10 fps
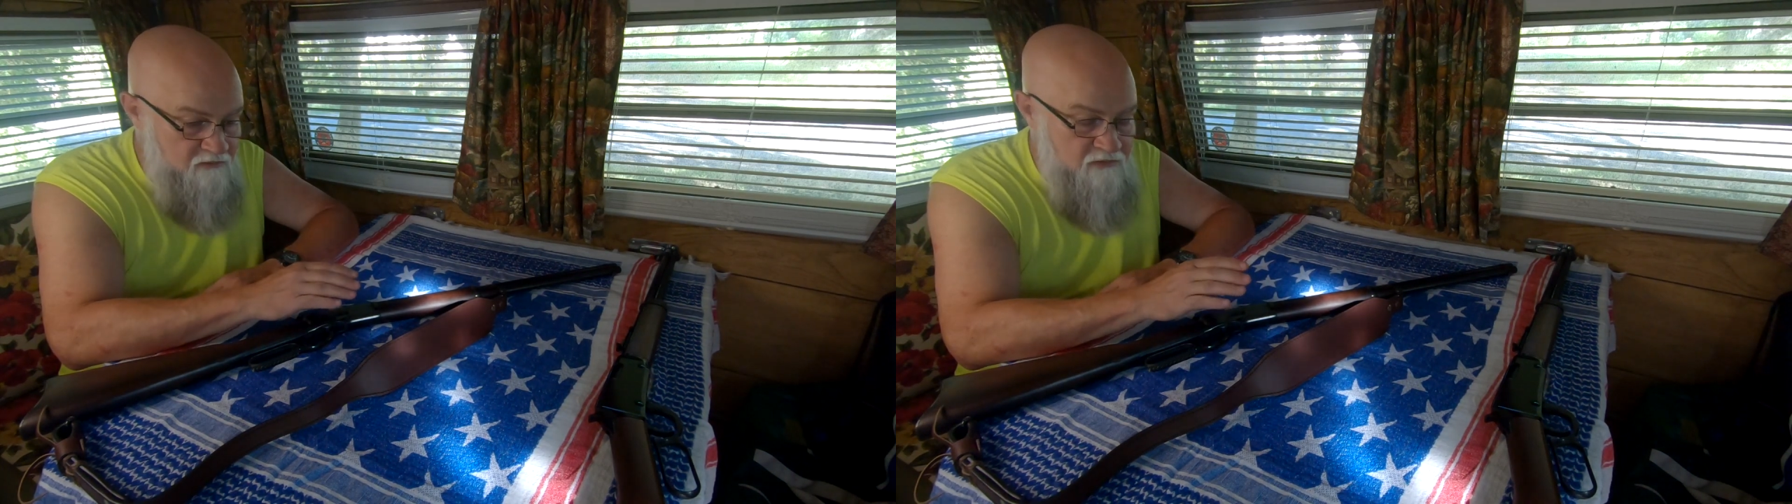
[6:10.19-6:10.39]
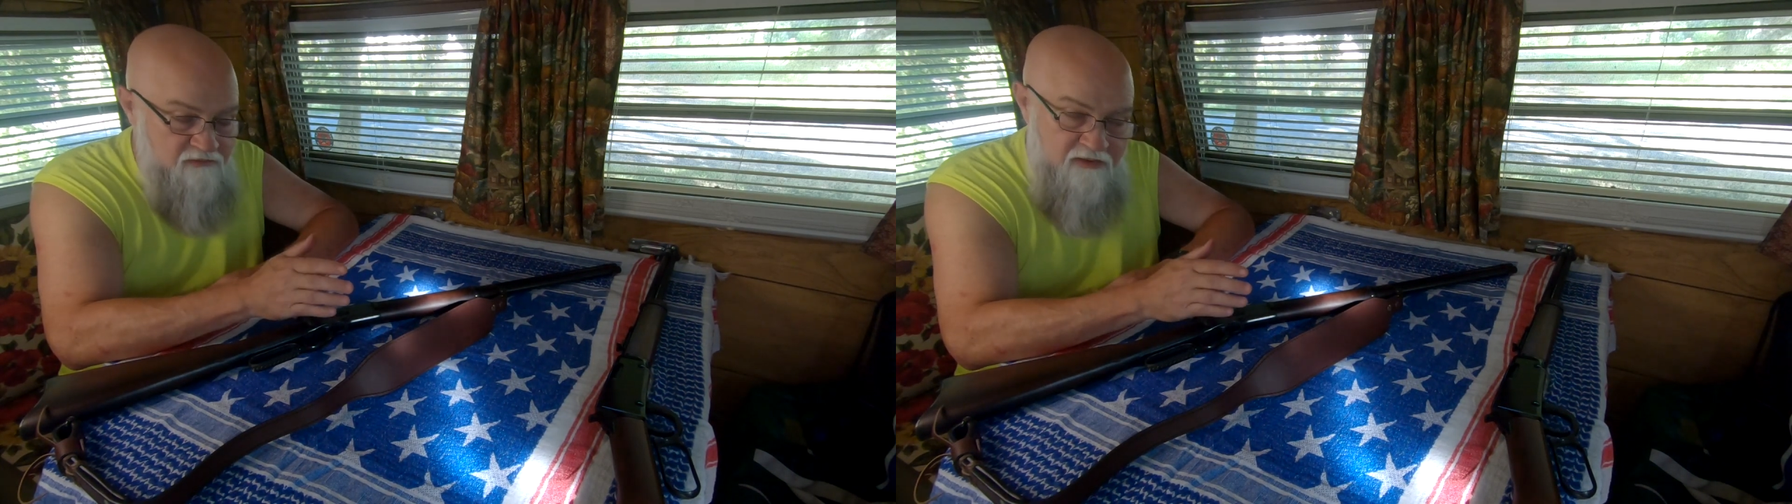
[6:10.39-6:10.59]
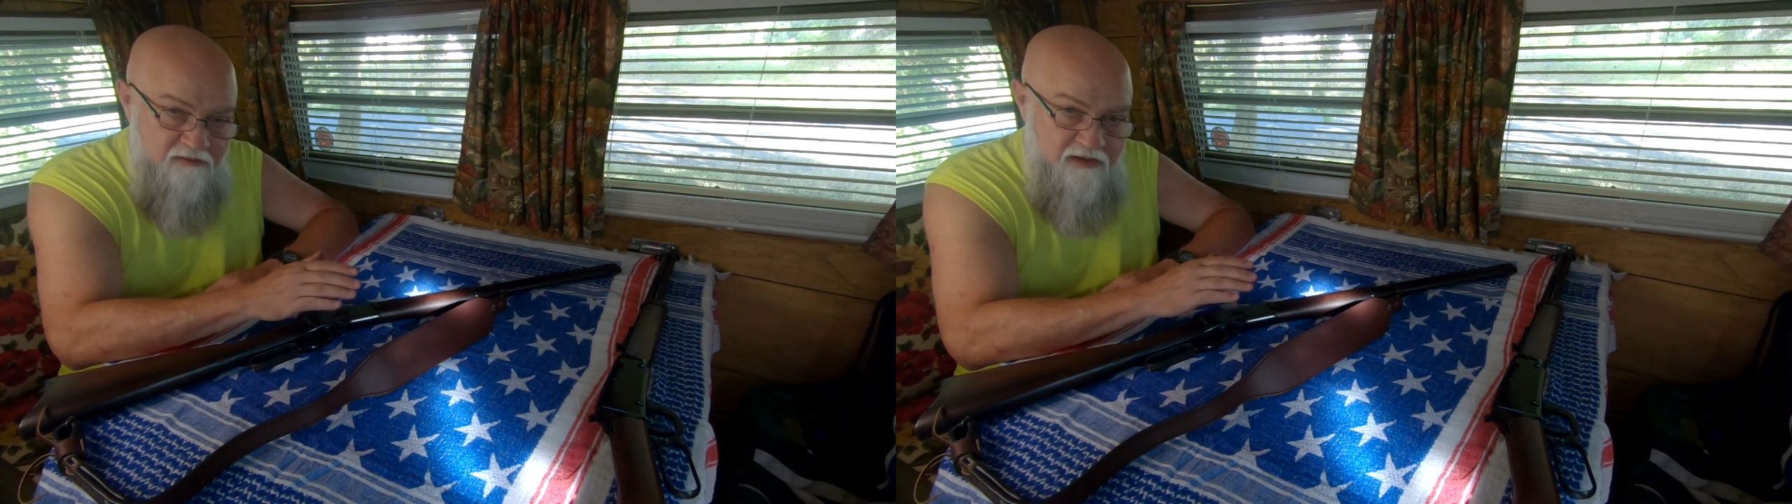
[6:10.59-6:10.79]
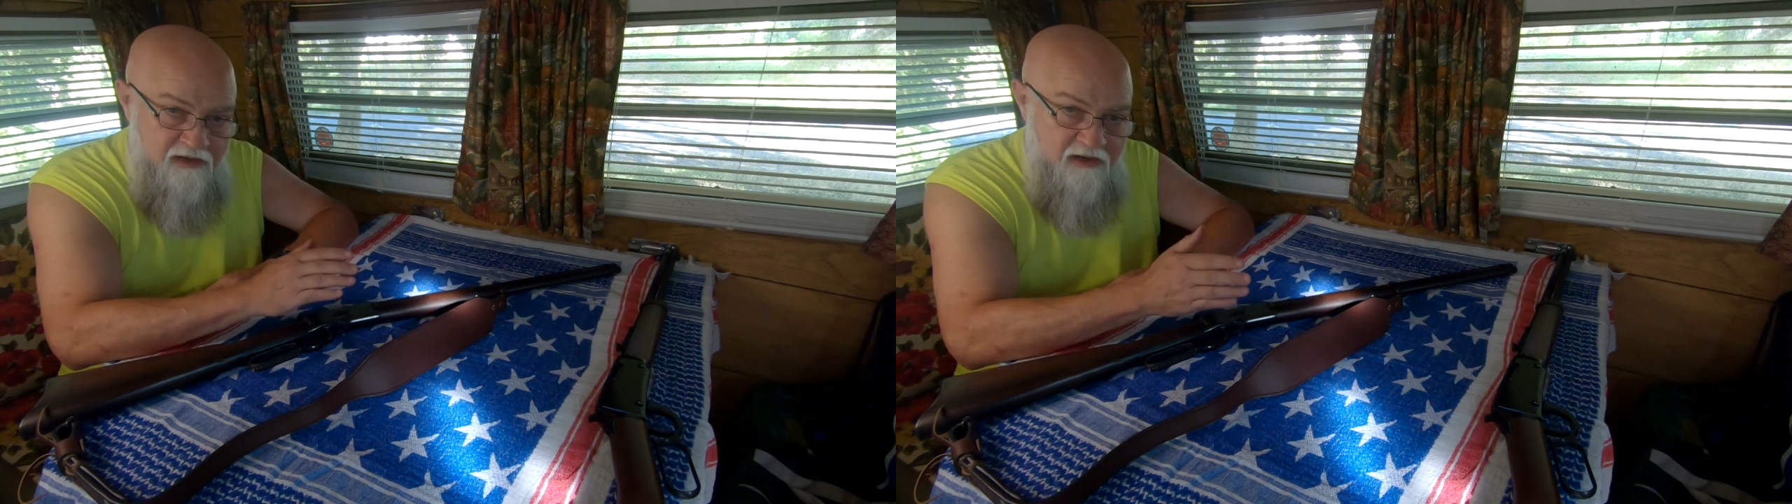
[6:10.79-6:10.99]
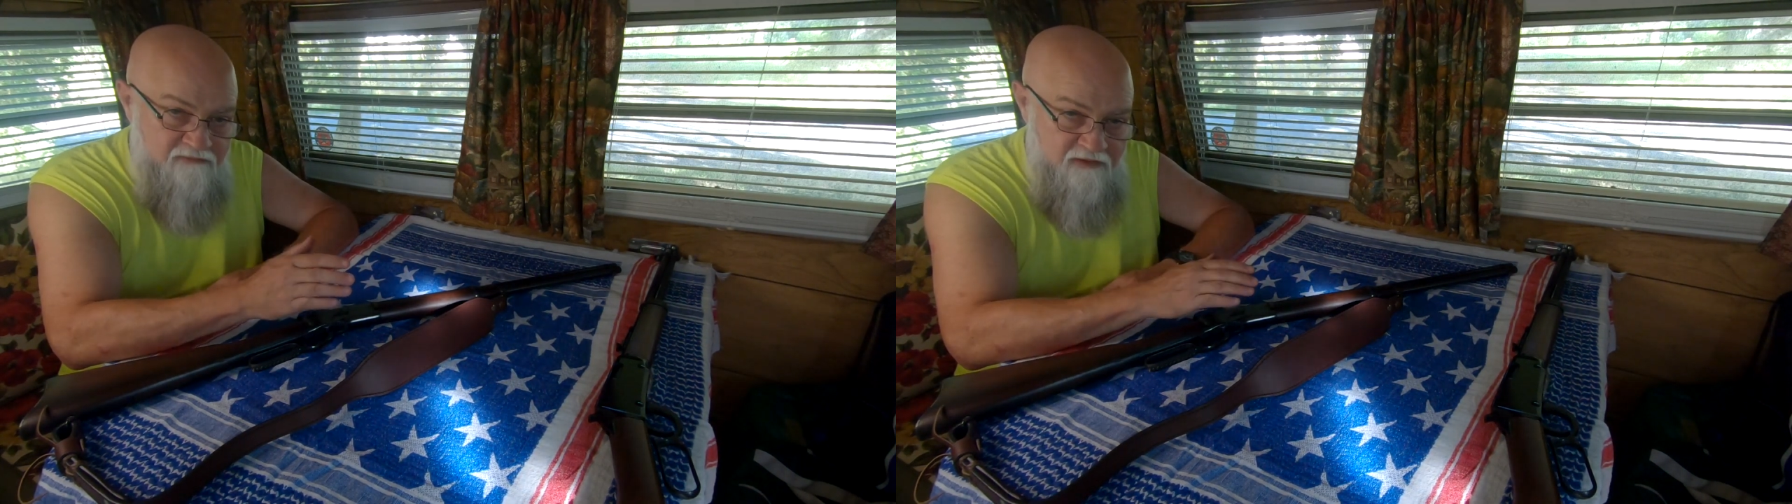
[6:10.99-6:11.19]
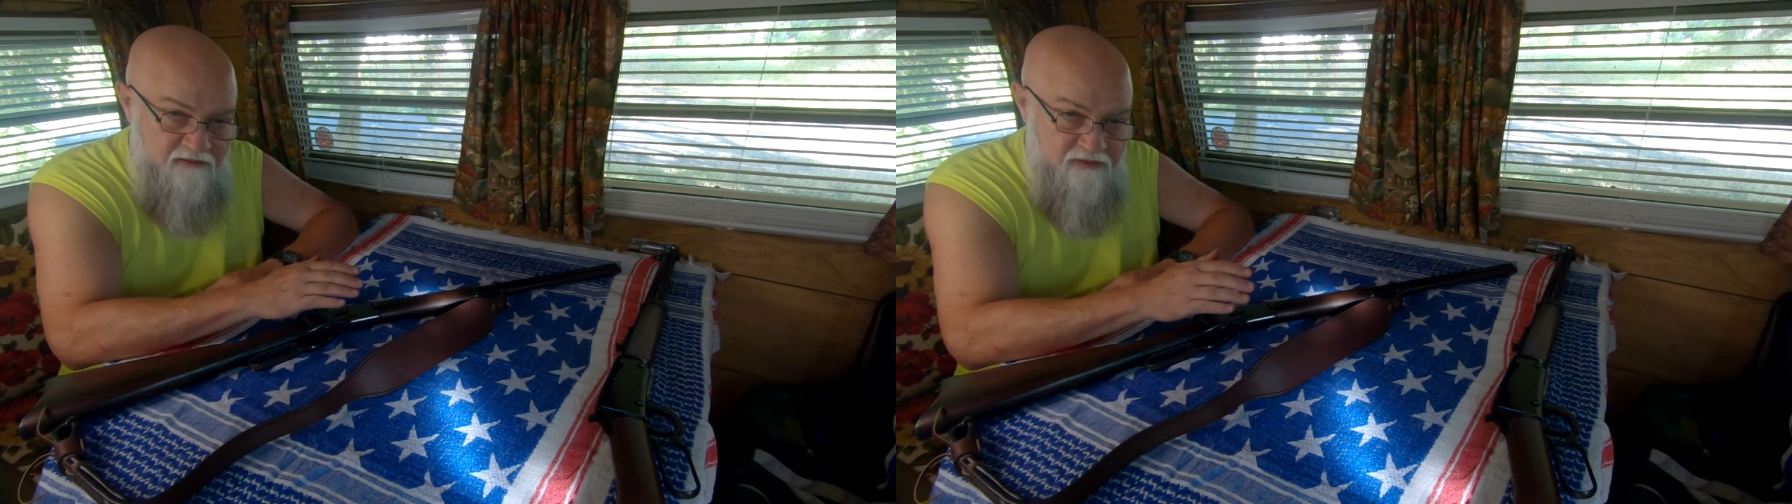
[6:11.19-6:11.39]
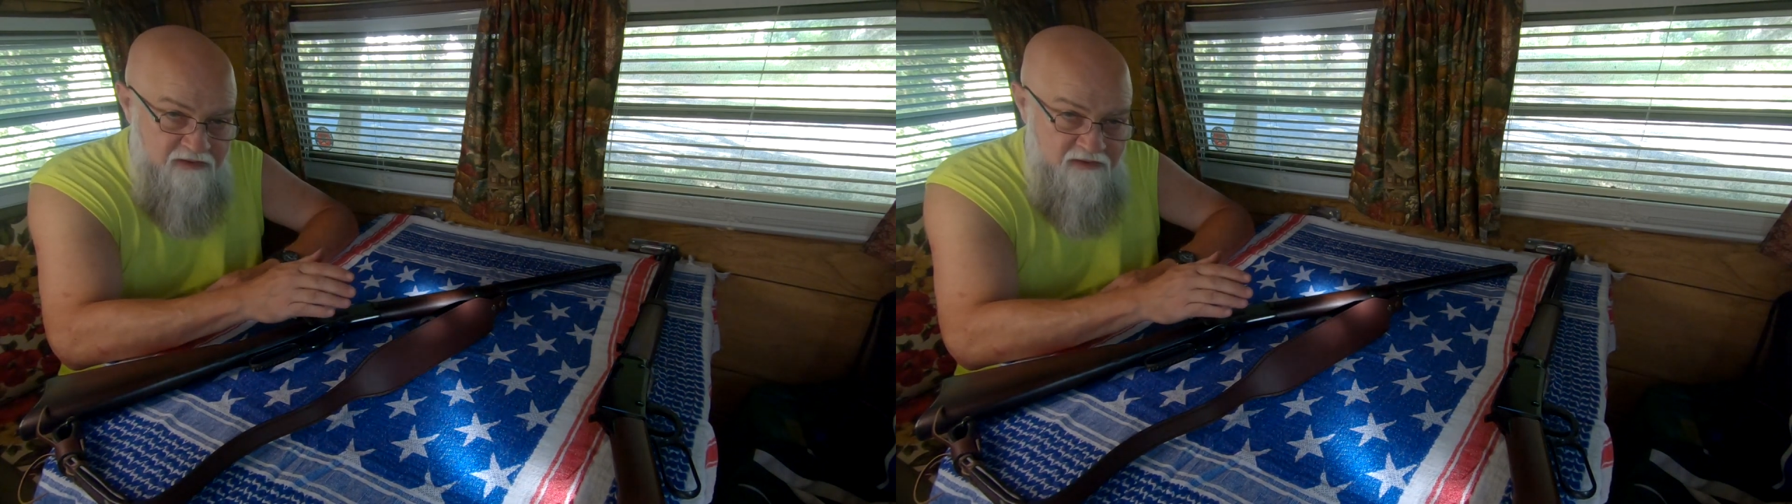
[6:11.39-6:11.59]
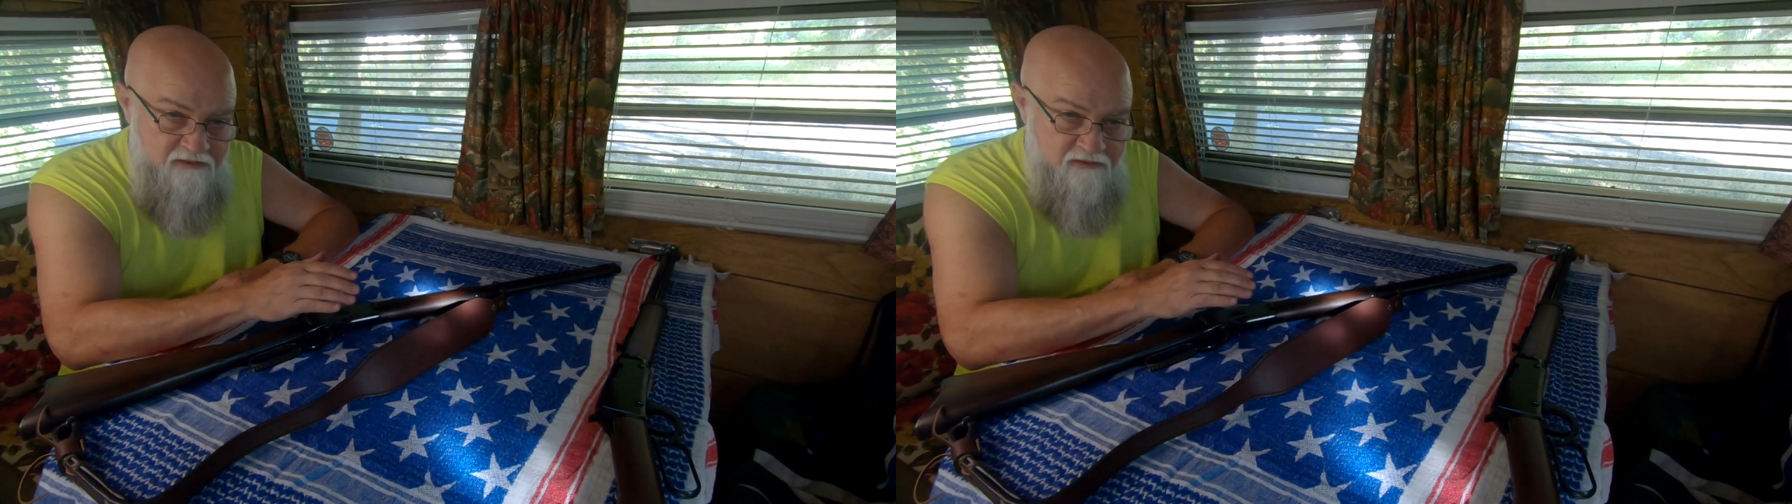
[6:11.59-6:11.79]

I'm going to have to let them get in